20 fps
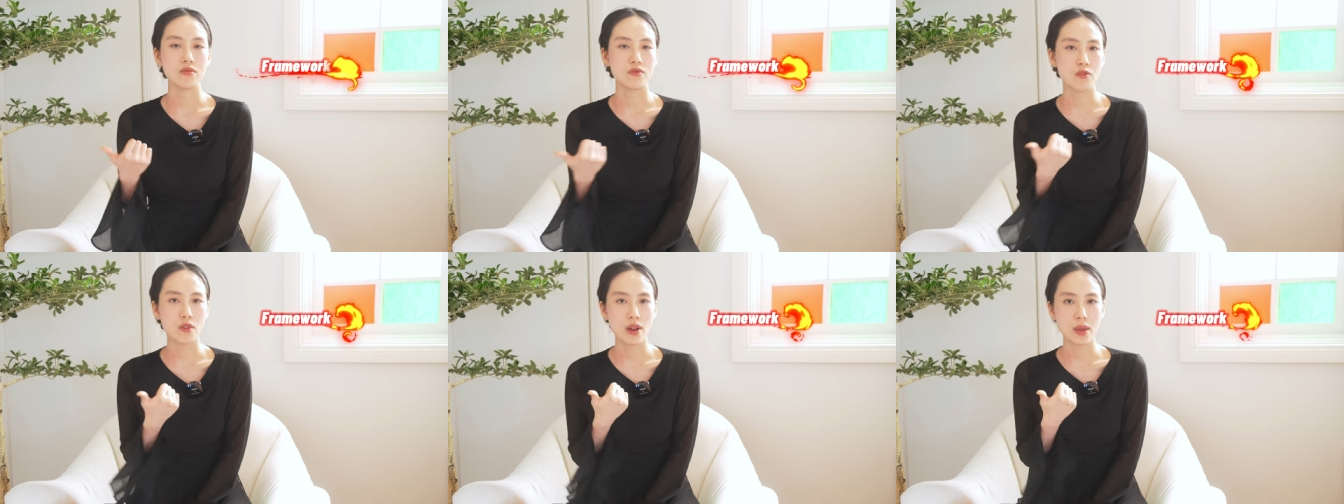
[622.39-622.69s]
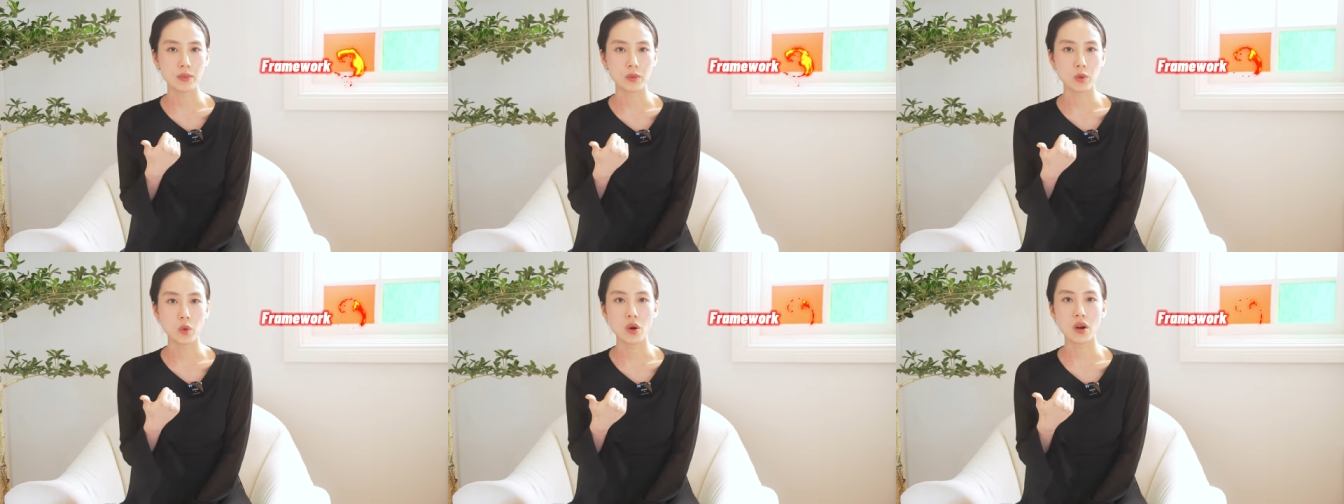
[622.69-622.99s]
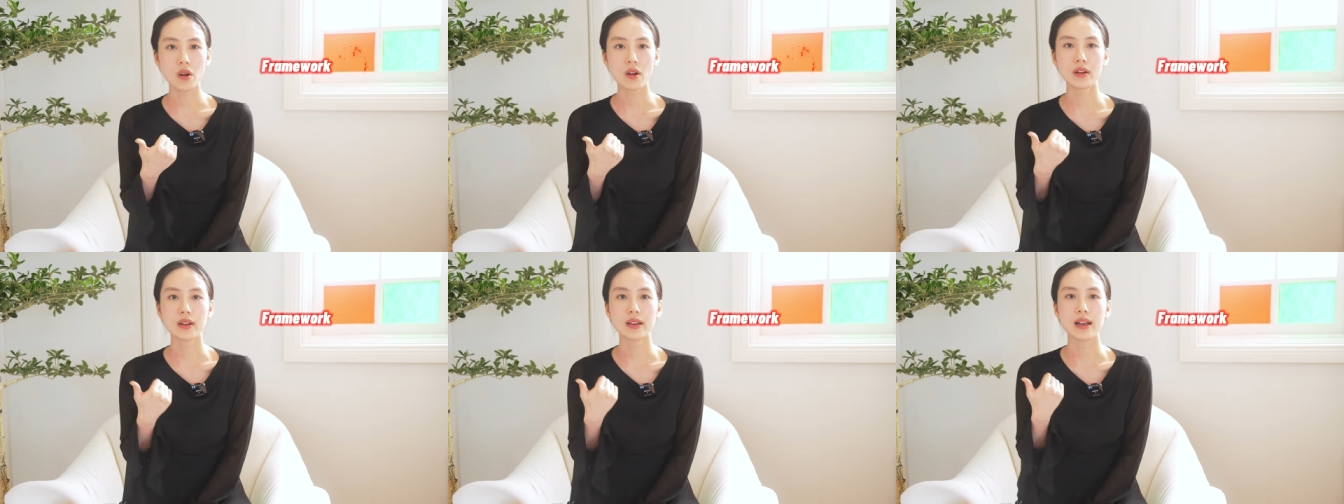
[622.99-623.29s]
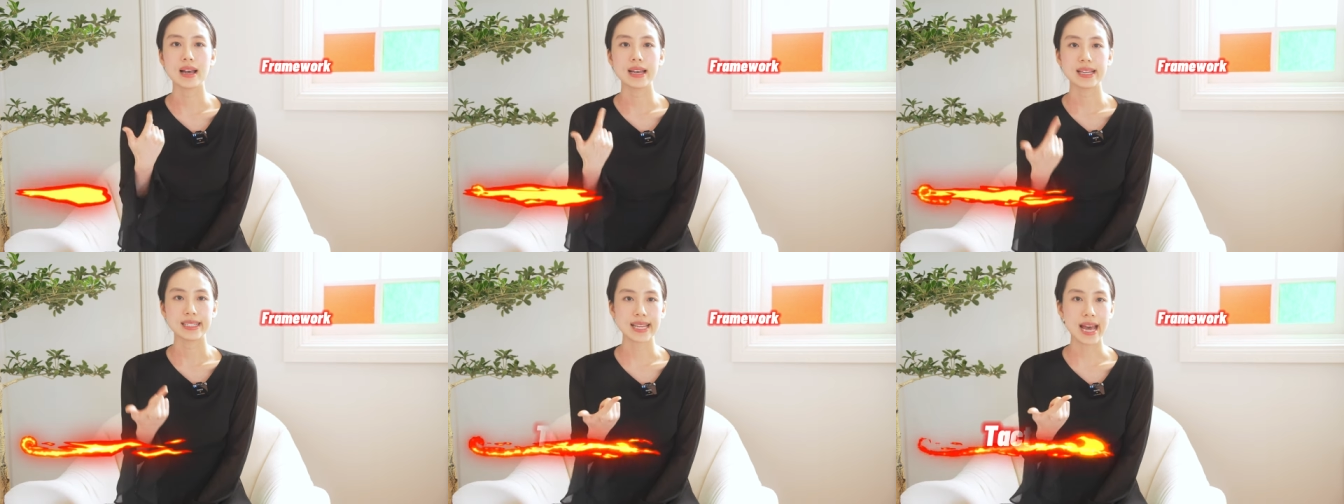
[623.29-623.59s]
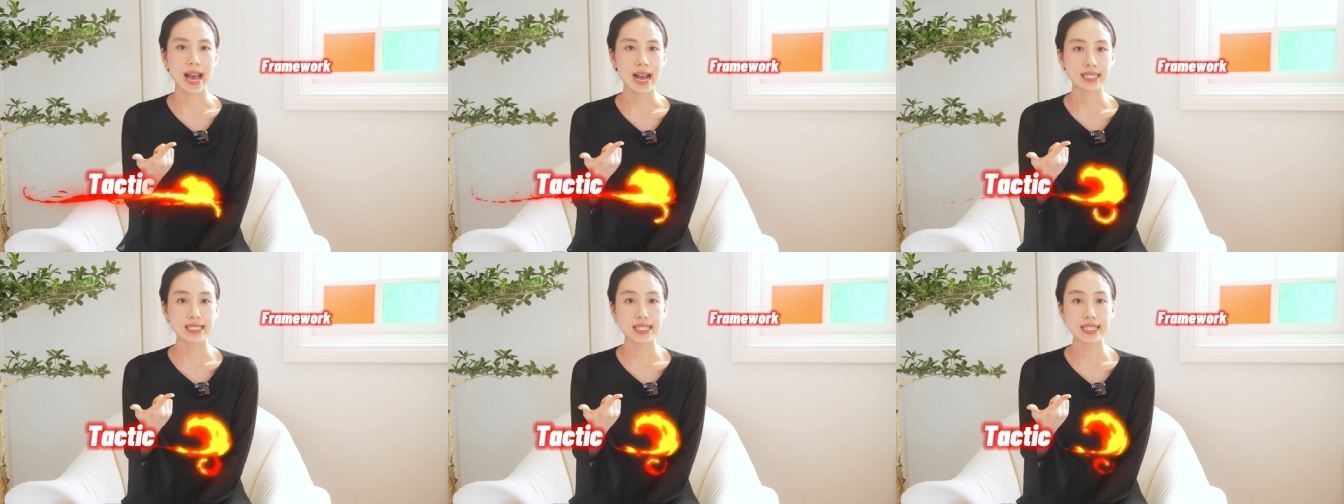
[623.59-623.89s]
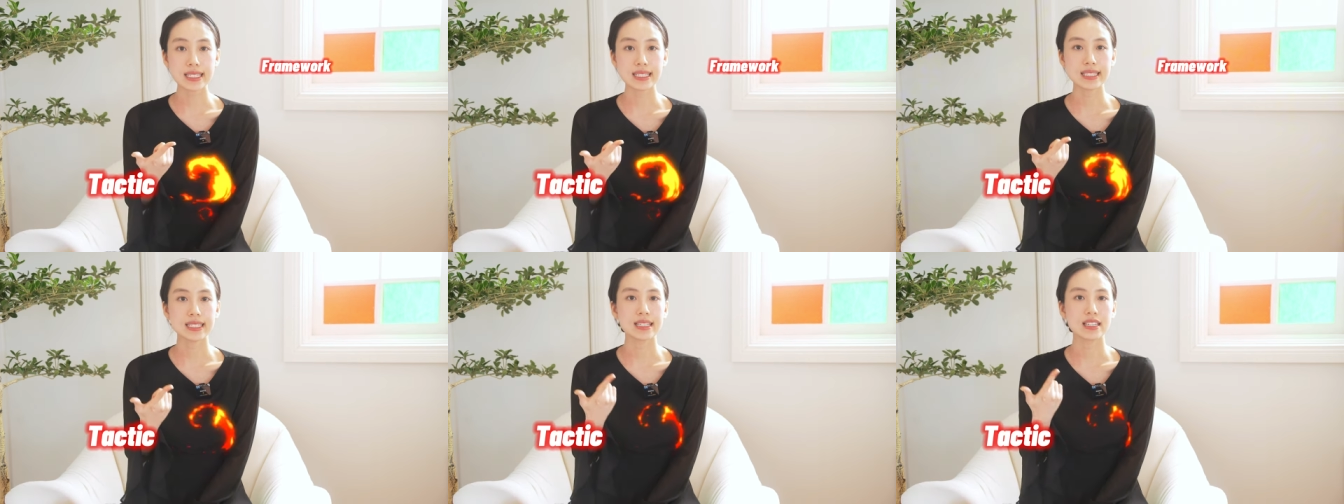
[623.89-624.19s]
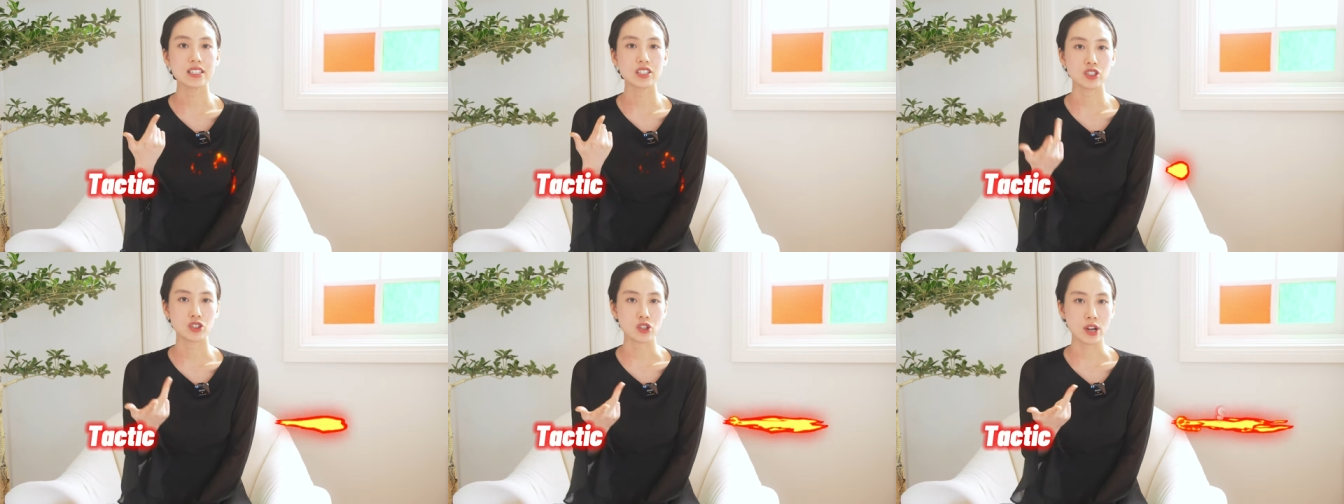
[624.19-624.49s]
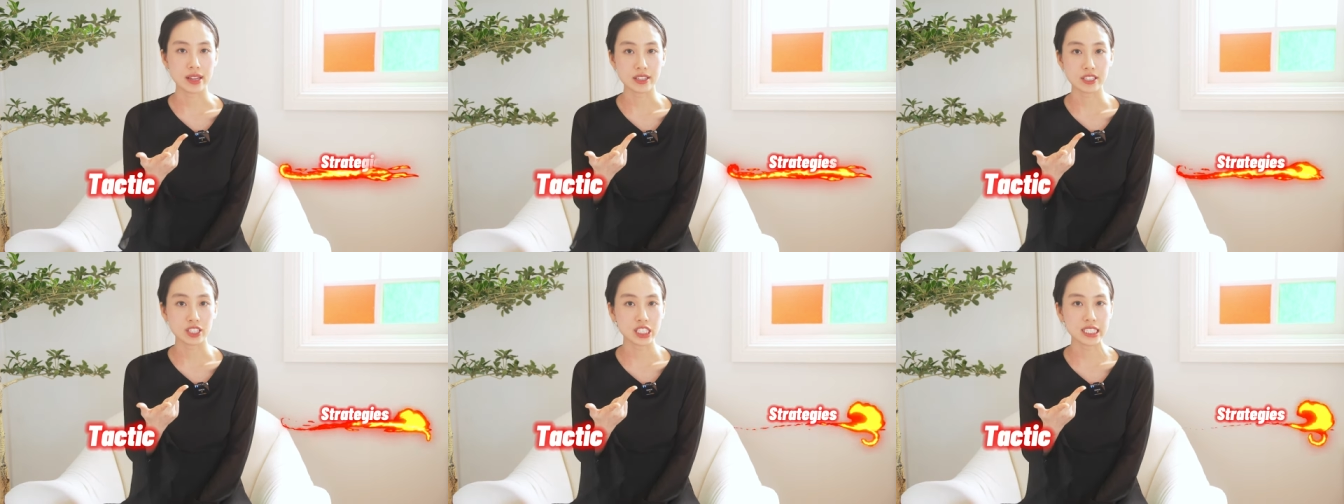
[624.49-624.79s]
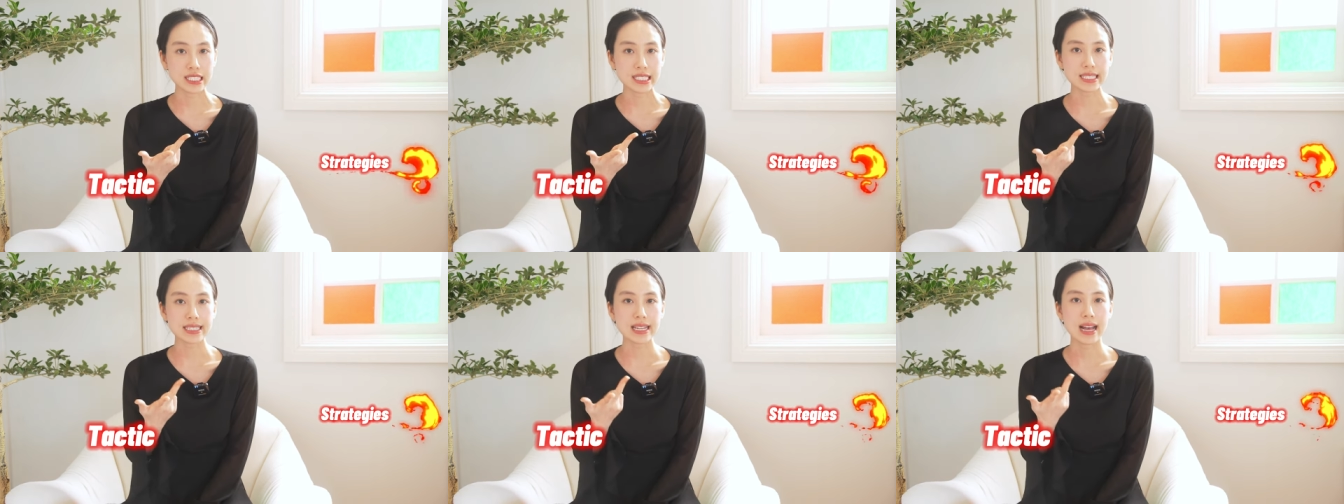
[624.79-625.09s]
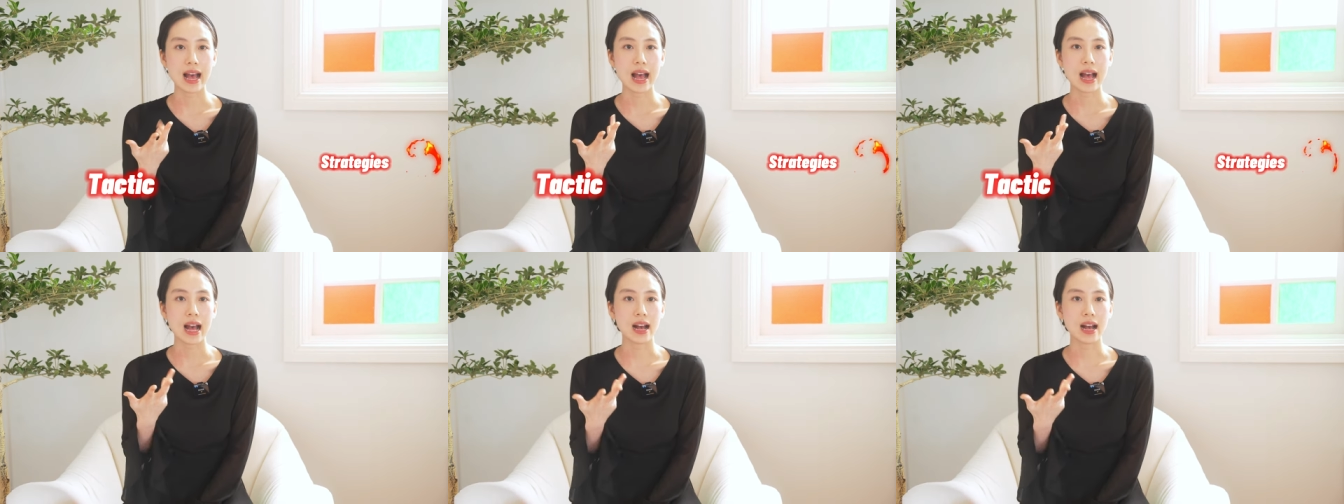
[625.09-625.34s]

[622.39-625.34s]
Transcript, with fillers: framework, tactics, strategies,